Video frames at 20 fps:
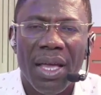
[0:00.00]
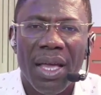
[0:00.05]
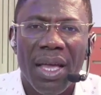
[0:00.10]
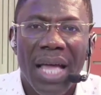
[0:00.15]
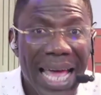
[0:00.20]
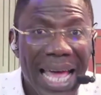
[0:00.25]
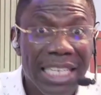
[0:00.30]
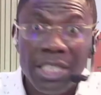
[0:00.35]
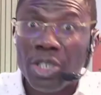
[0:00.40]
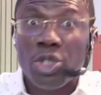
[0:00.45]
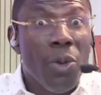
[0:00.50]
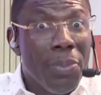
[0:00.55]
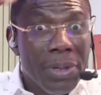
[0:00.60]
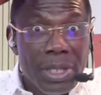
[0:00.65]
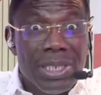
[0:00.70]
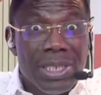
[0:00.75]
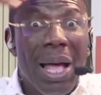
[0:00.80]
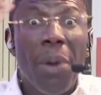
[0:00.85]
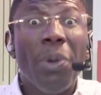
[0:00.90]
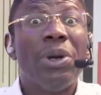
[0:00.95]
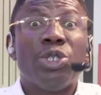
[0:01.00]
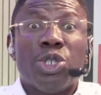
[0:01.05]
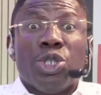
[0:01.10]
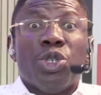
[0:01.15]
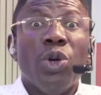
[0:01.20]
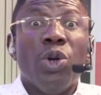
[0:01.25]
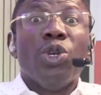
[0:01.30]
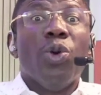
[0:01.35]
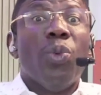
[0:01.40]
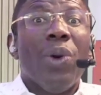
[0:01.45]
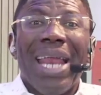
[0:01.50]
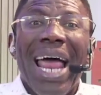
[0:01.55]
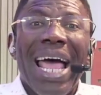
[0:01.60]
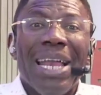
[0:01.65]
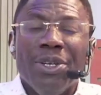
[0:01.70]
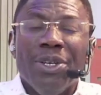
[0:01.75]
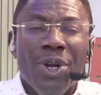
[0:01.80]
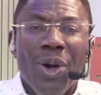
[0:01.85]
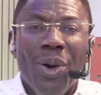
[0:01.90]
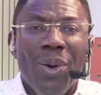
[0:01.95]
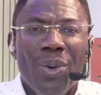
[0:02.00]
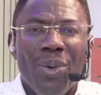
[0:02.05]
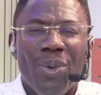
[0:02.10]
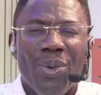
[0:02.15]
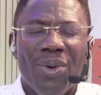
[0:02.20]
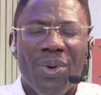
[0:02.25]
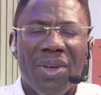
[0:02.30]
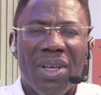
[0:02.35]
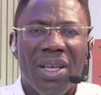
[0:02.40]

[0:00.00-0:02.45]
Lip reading: And it's not because I want to show you what I know.